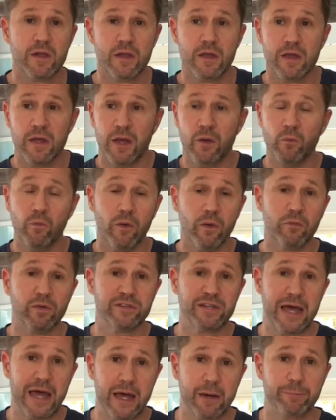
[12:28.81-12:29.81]
And what was
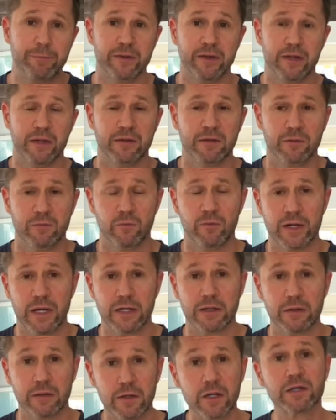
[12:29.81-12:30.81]
happening when I
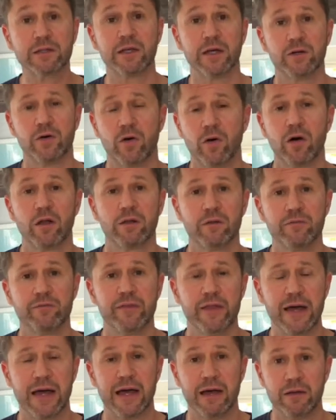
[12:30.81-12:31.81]
looked at all of
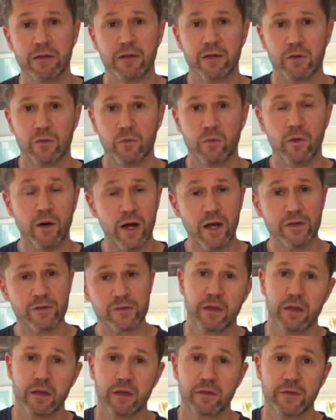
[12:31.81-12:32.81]
that was
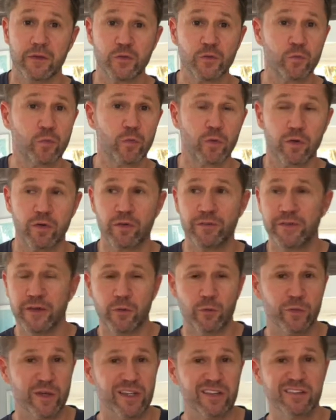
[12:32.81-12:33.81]
this world that
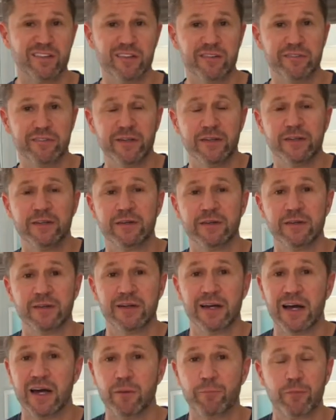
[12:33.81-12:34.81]
we live in
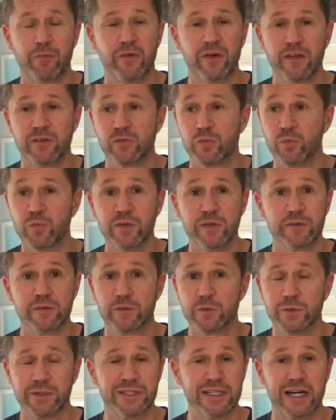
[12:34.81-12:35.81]
operates with or
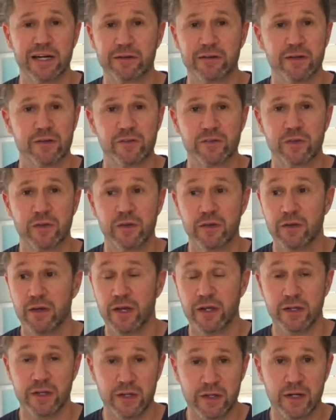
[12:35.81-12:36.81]
without us.
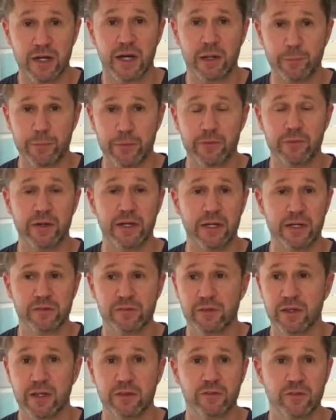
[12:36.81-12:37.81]
And it operates
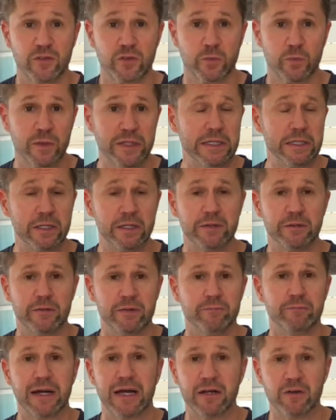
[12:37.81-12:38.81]
at 300
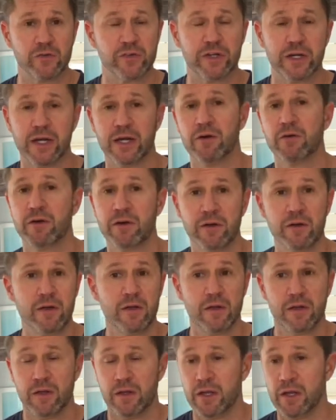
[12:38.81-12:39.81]
miles an hour.
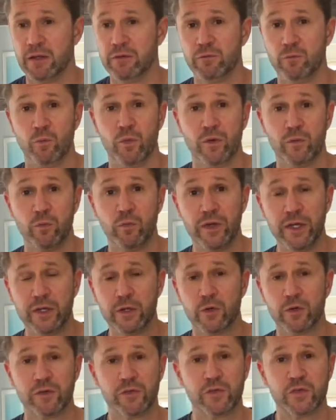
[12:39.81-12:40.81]
And when we
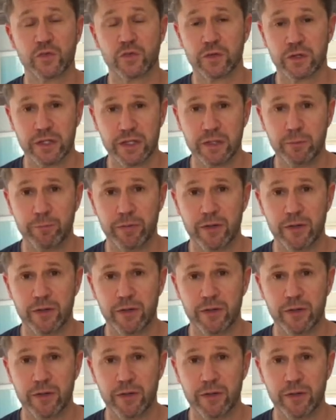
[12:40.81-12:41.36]
go to sleep,